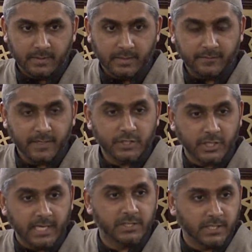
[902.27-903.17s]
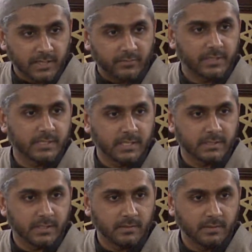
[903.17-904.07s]
If they're changing every
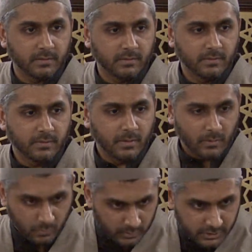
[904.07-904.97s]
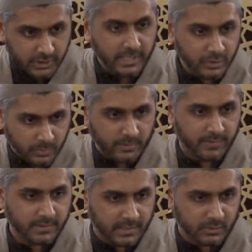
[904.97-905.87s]
season, we'll change with
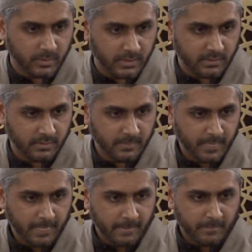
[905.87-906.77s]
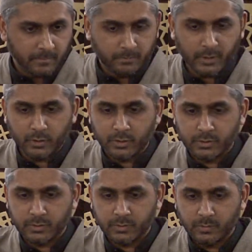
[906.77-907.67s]
it as well
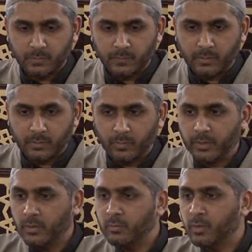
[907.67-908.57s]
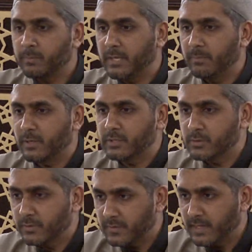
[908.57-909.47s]
because we don't want people
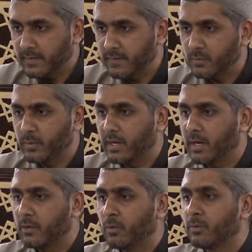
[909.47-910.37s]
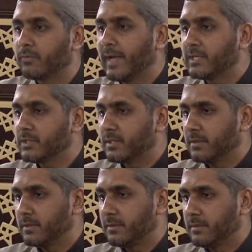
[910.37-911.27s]
to think that we are old
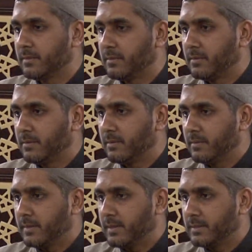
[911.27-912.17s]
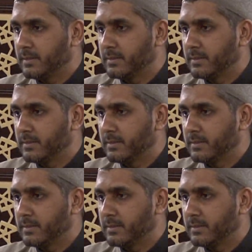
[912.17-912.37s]
fashioned. Yes?